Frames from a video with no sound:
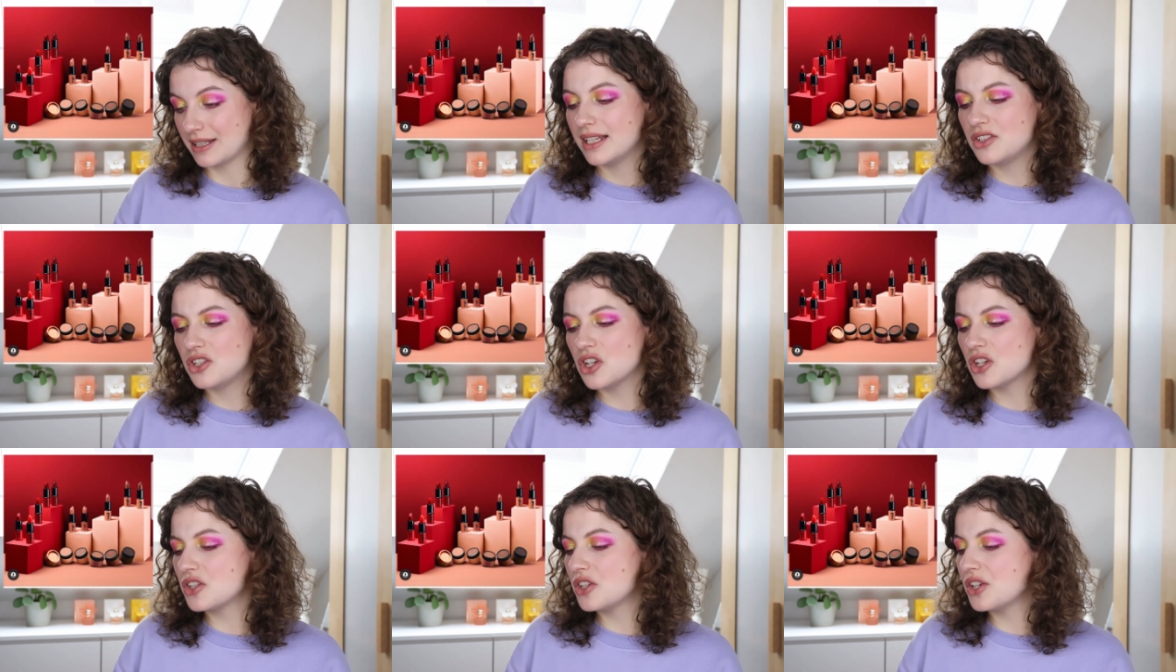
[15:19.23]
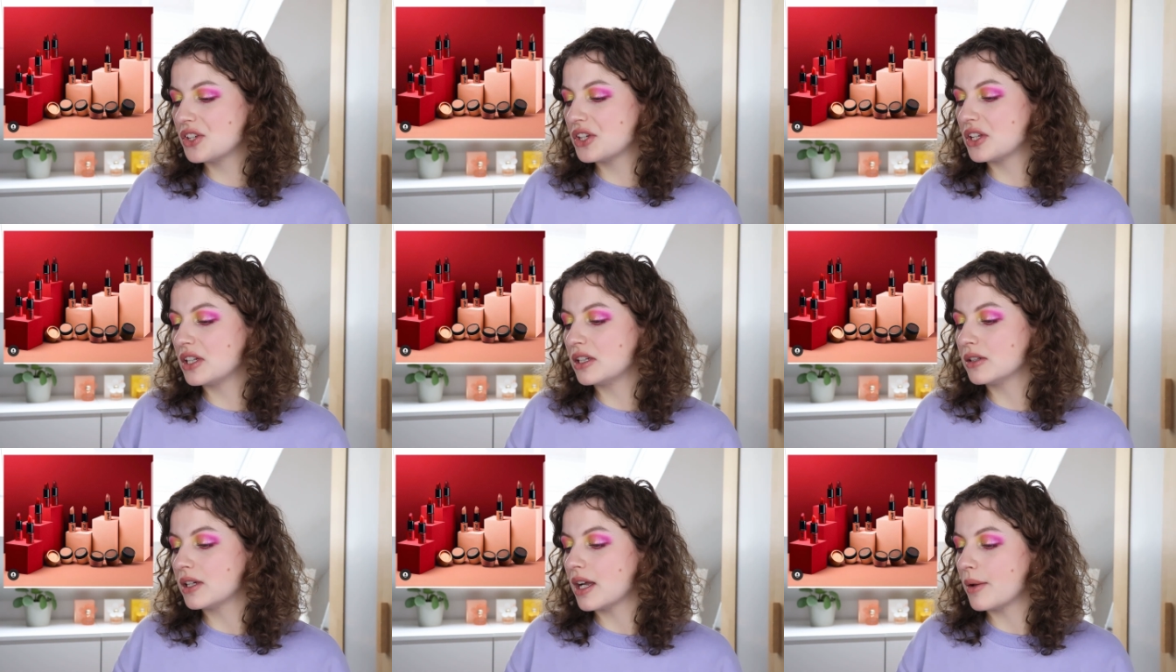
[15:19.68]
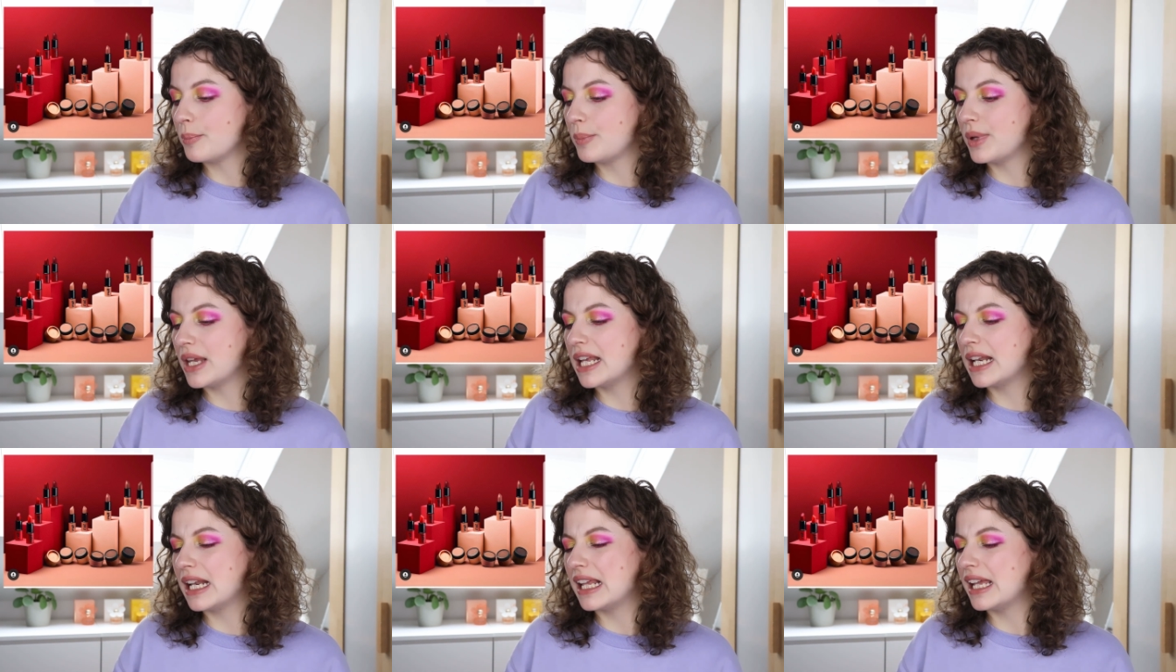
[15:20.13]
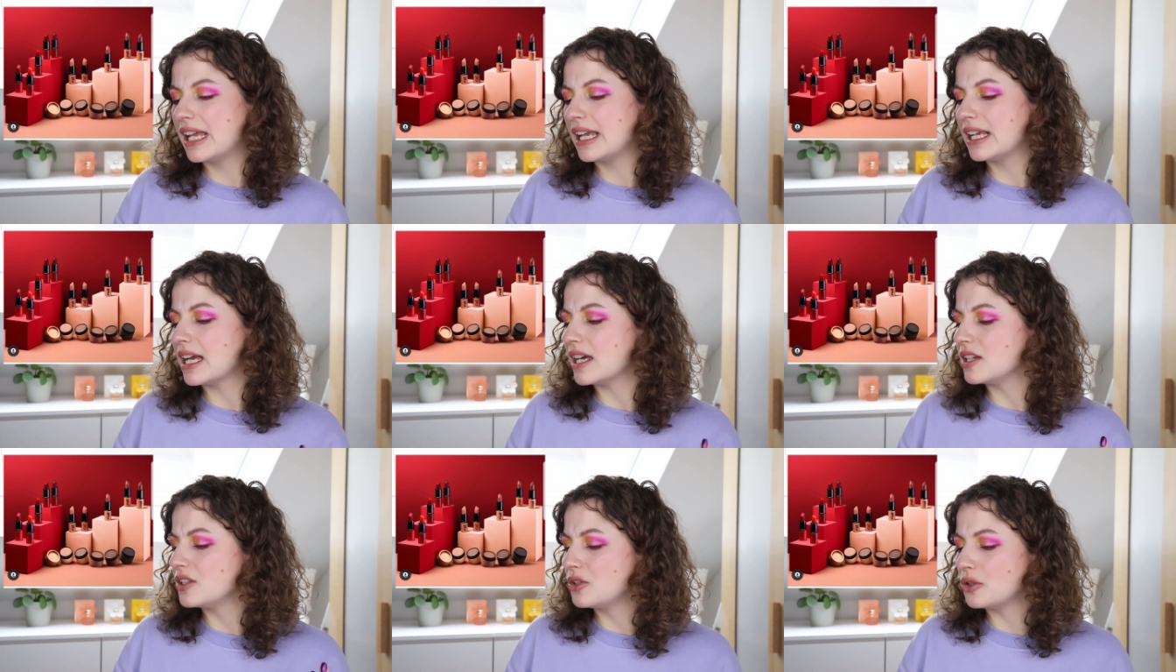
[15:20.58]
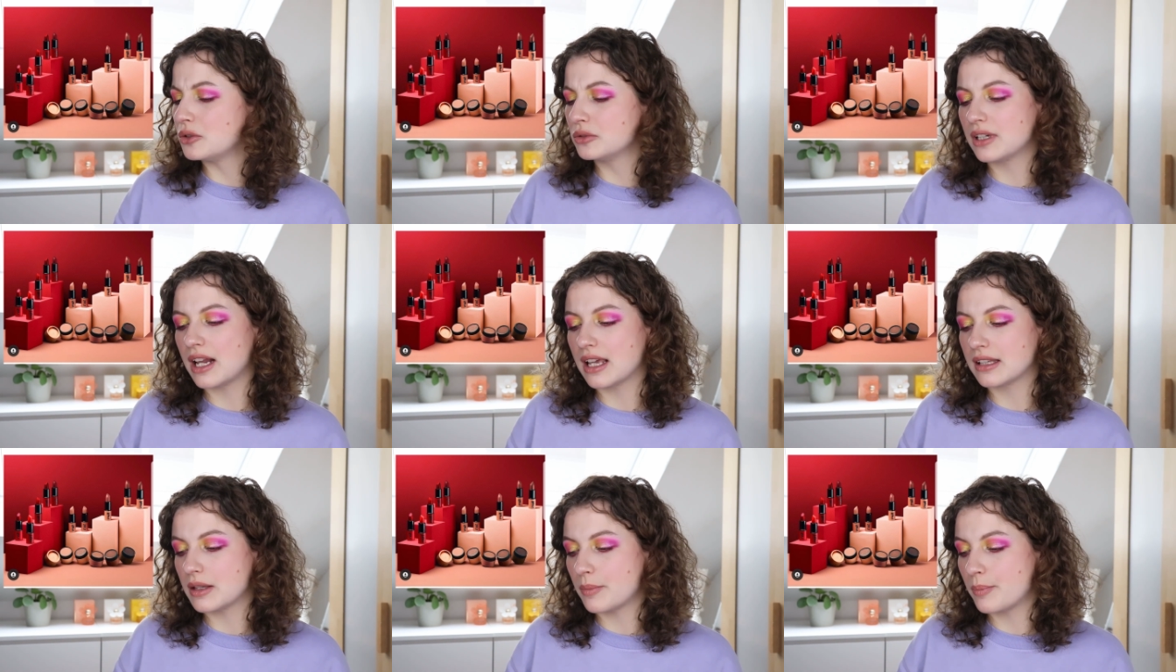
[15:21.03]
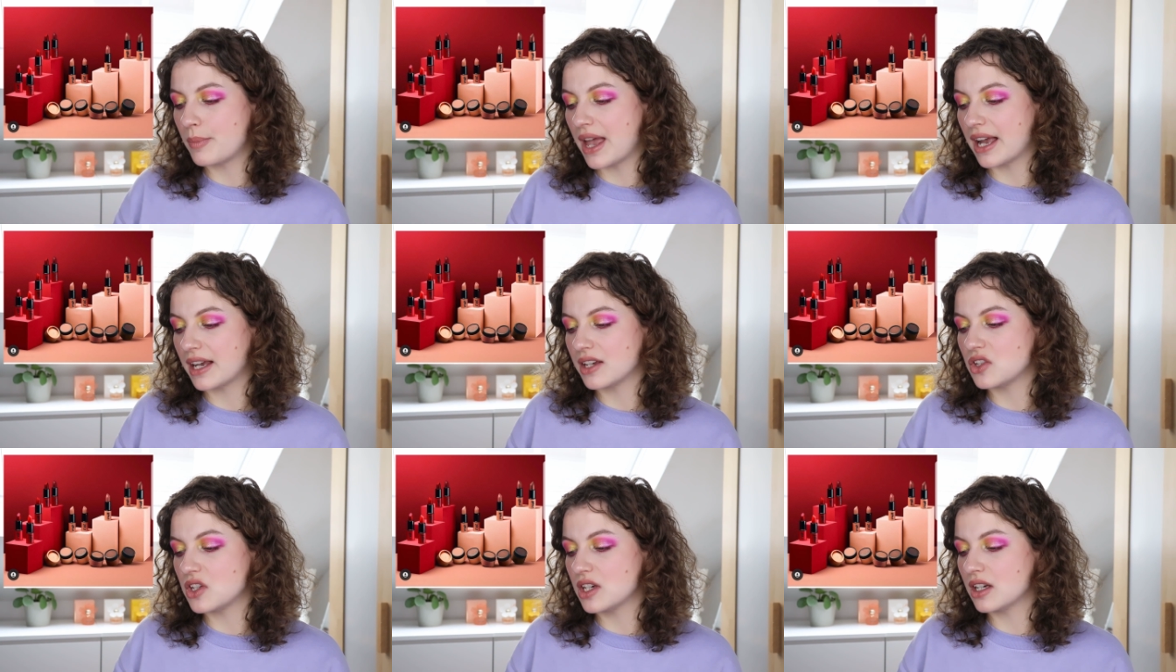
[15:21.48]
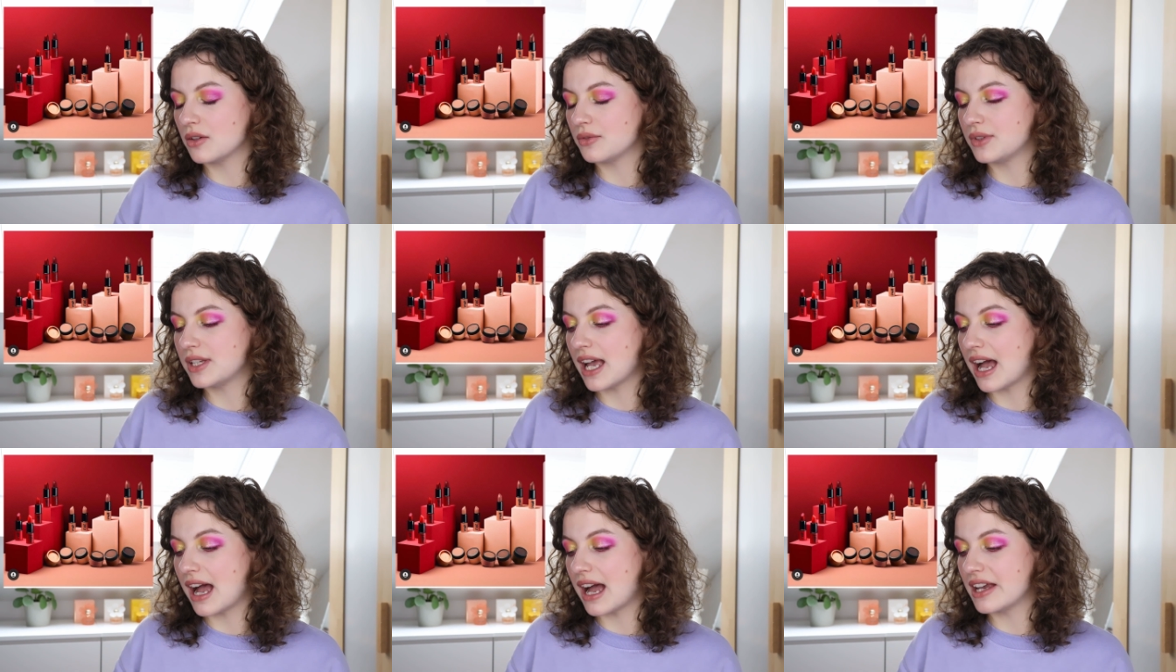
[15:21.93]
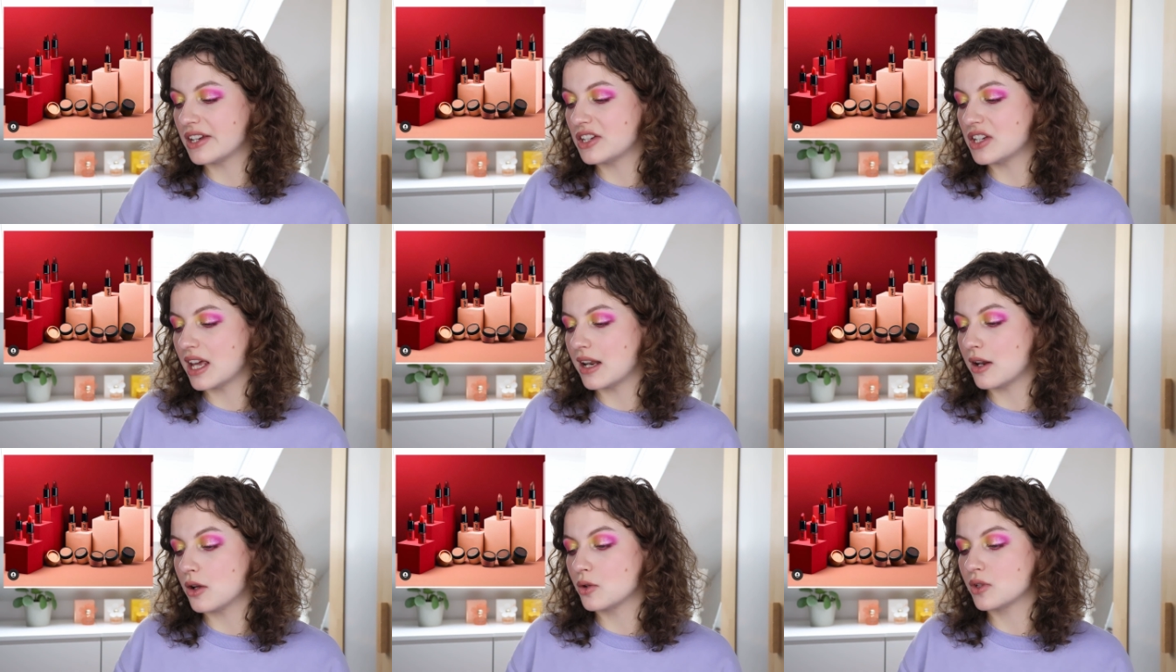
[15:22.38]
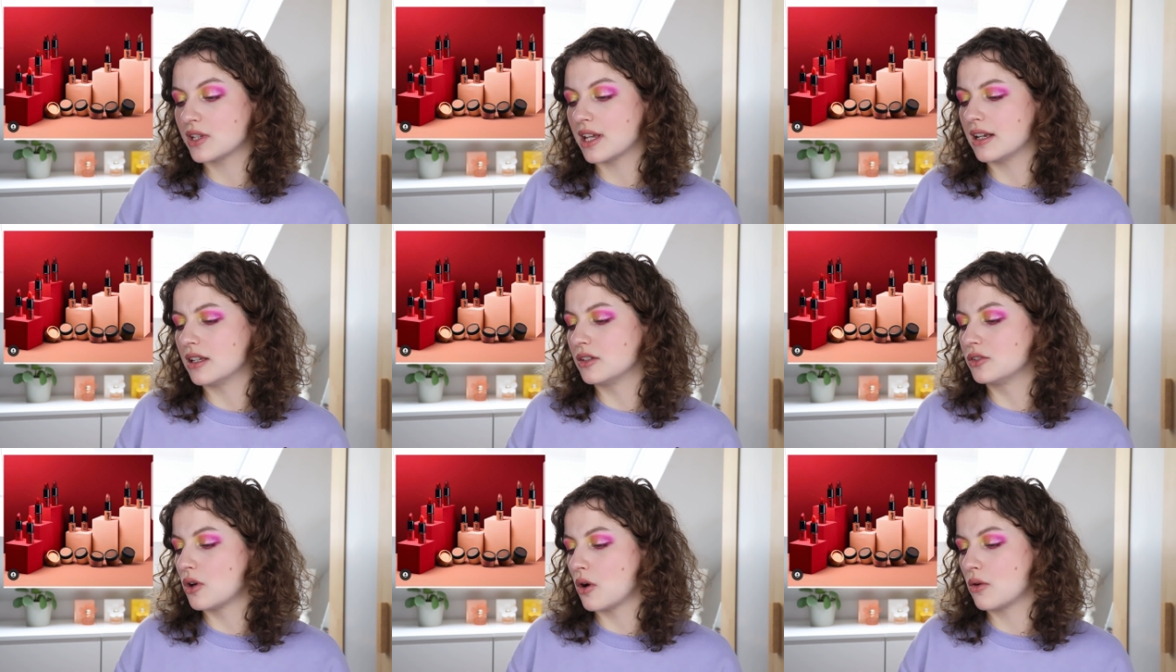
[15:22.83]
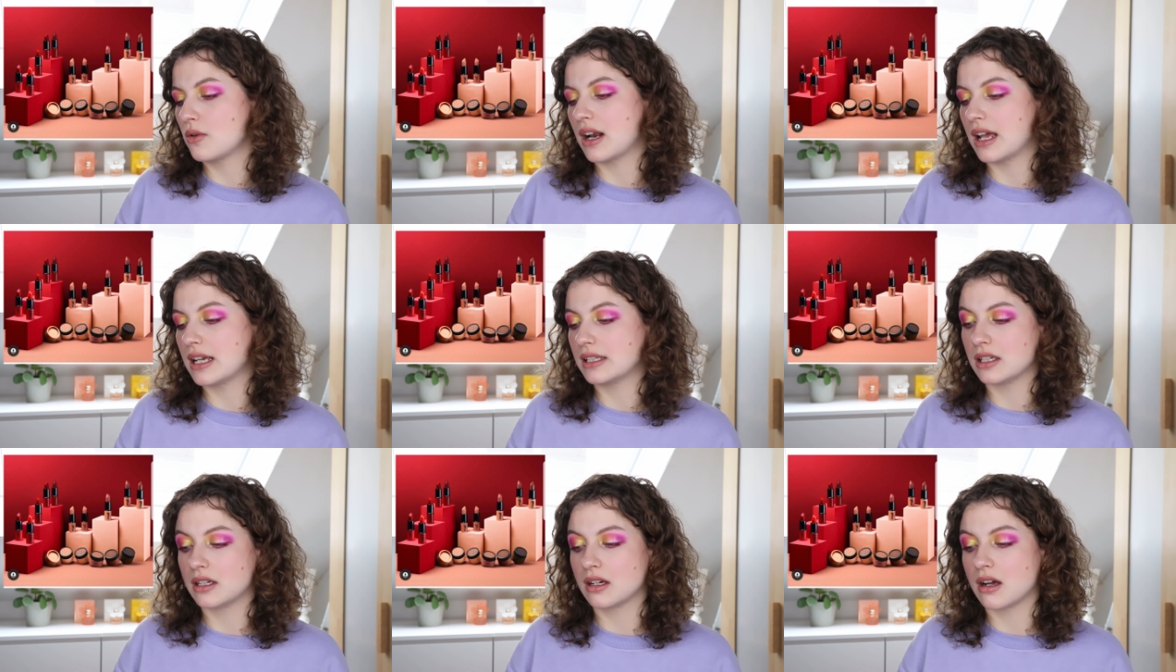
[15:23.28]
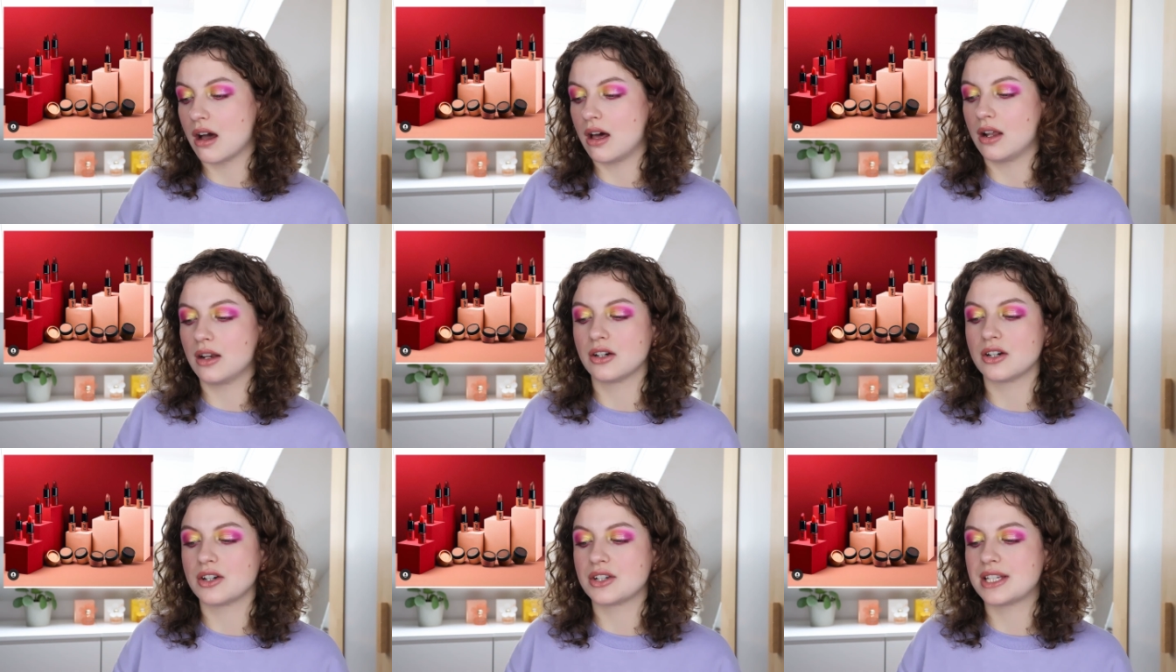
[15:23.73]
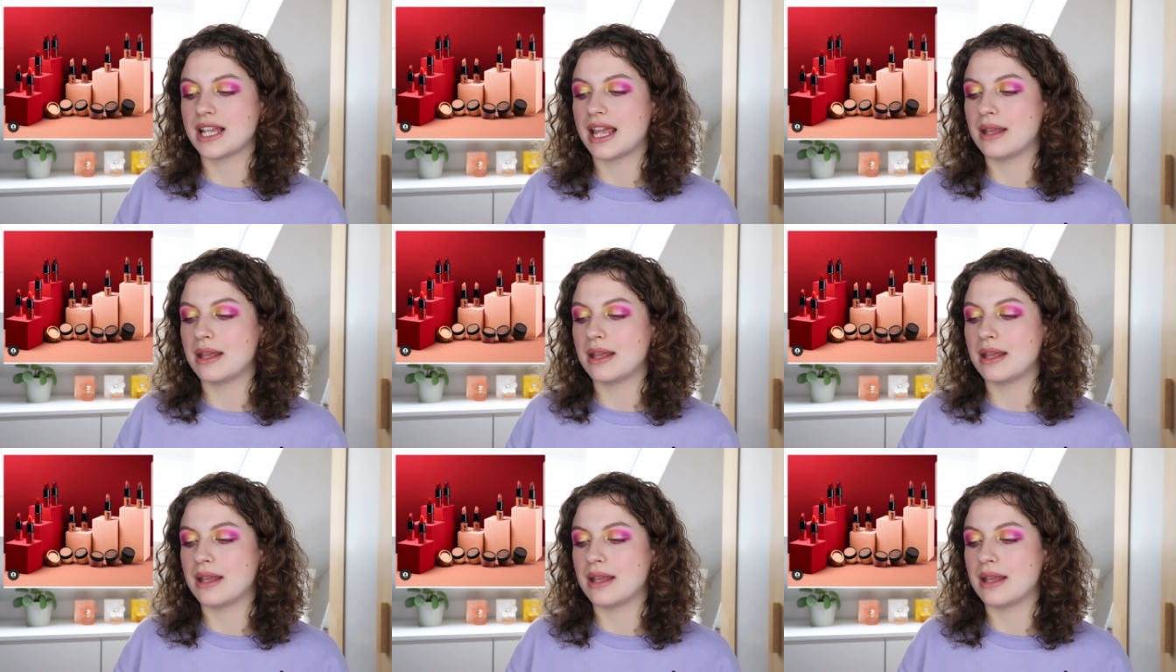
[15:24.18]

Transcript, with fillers: It just doesn't look appealing. I don't like the packaging of the eyeshadows and I don't like the colors